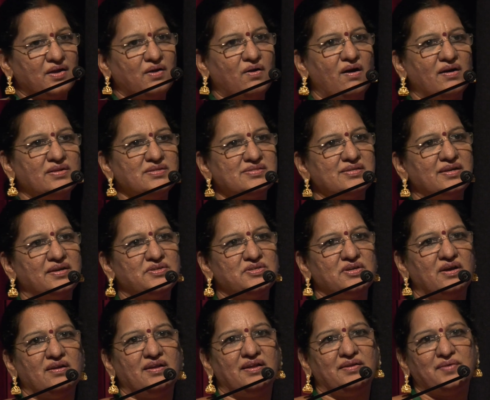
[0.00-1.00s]
concert
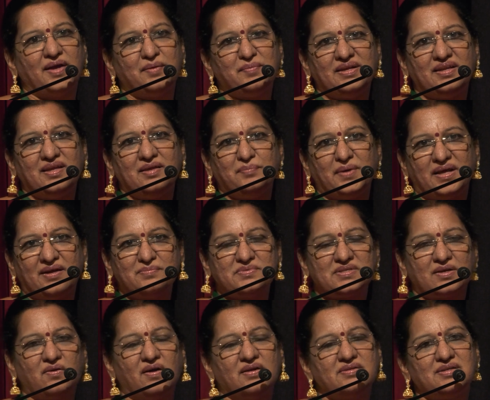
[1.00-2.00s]
genre, I mean, he becomes
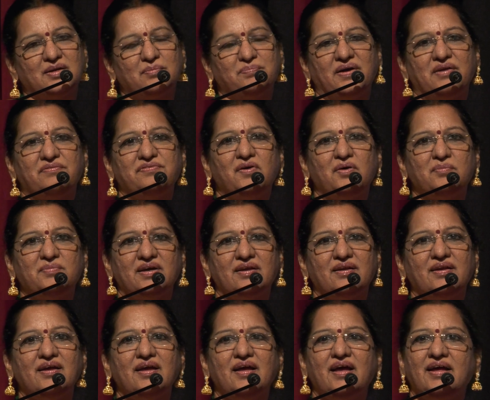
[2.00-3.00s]
a concert performer,
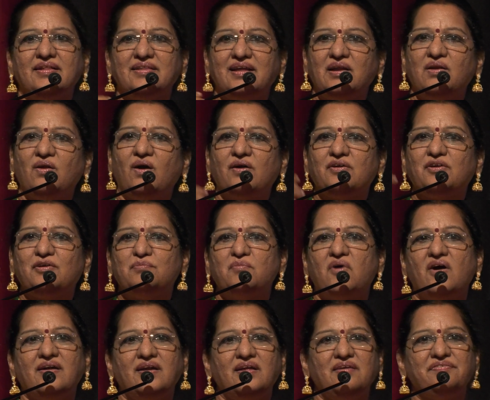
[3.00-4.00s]
then lot of
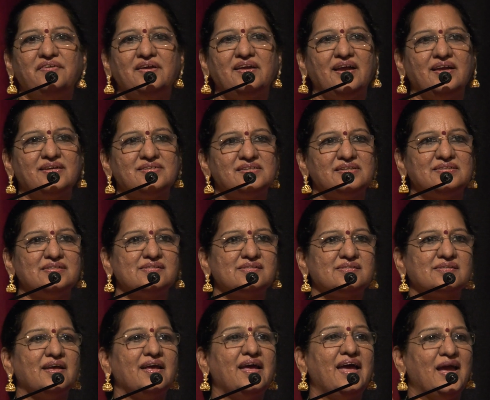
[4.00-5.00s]

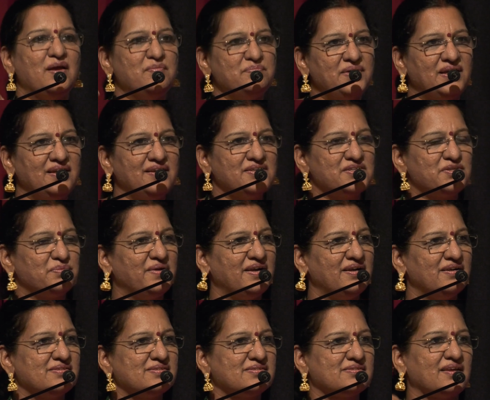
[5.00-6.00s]
modifications,
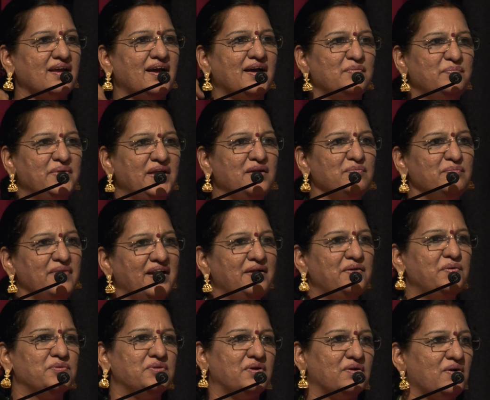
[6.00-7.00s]
embellishments are being made
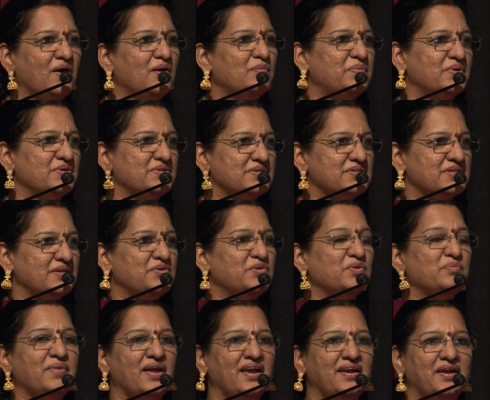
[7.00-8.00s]
to the composition
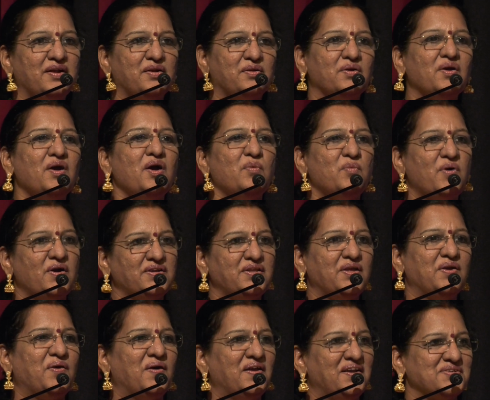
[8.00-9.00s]
to make it what
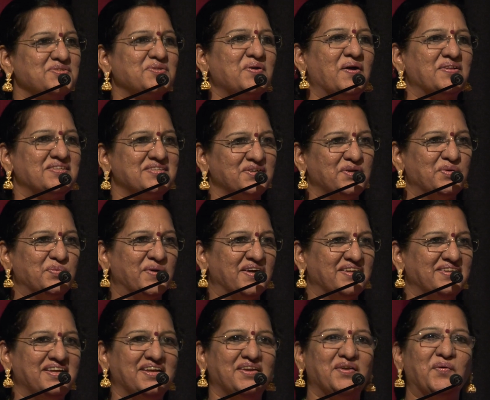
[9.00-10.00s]
they call as concert
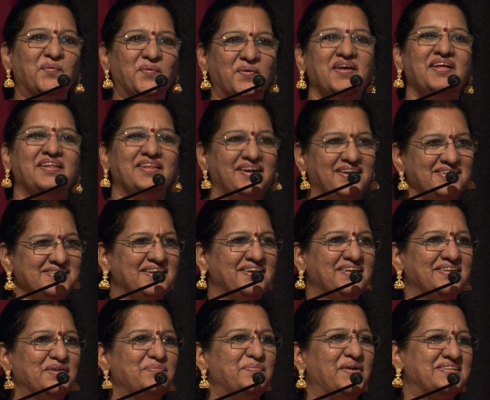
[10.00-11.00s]
worthy. Now, that is
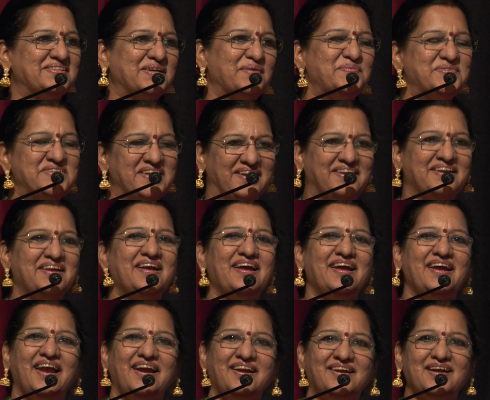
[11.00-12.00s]
another big subject.
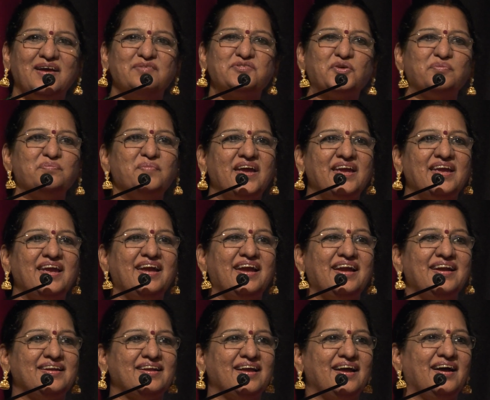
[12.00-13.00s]
In terms of making
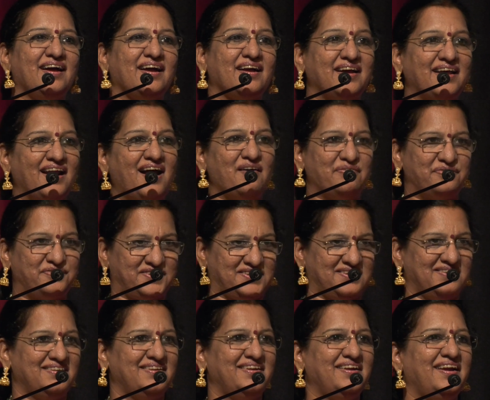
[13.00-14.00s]
it a craft,
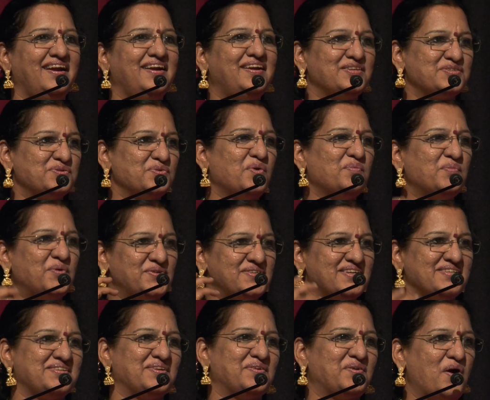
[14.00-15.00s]
it is no more
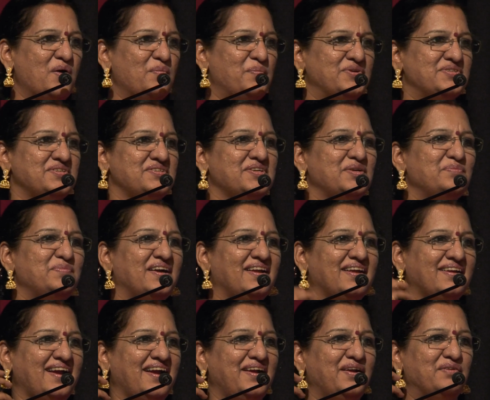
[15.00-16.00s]
just a composition, but
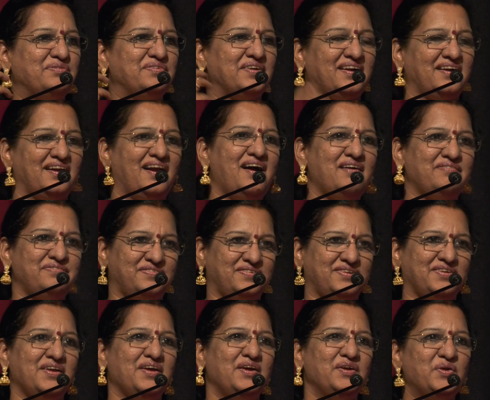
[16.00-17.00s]
a kind of a craft
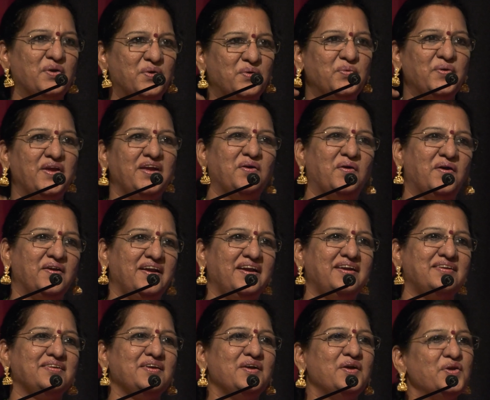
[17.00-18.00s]
you're doing on
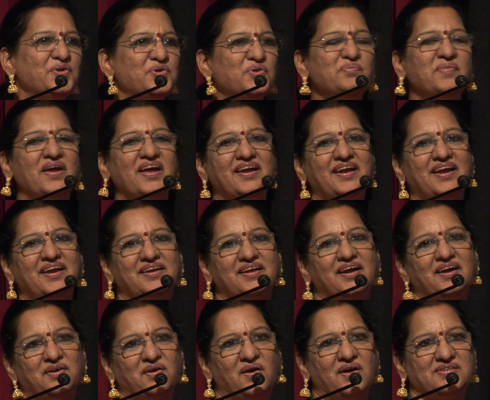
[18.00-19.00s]
it to make it
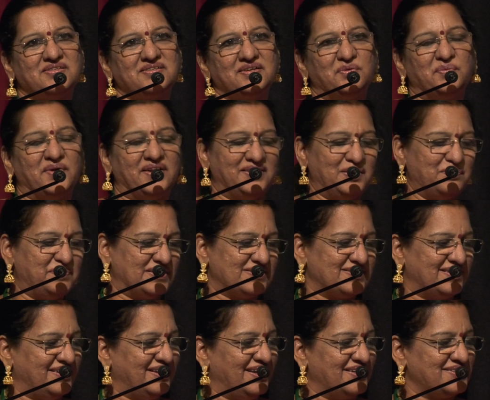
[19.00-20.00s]
a concert worthy
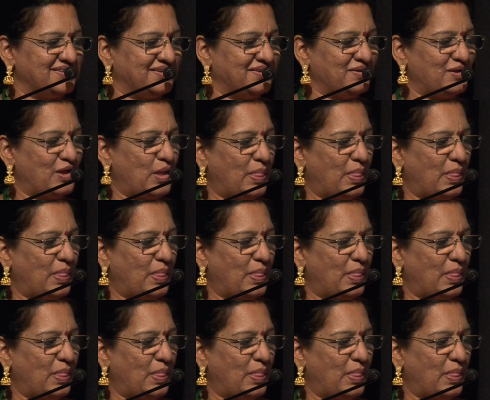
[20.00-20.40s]
presentation.